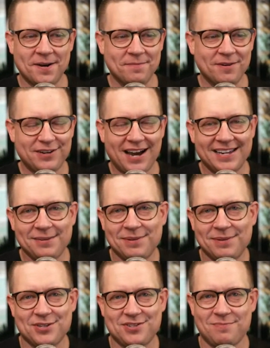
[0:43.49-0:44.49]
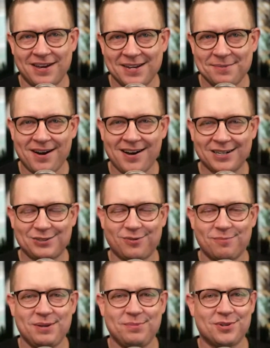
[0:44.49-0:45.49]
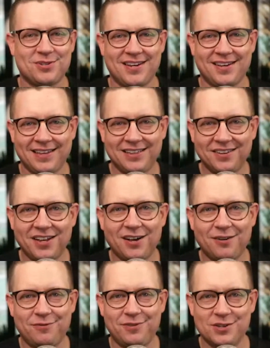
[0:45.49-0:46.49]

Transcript: I've got emails in my inbox from people saying they love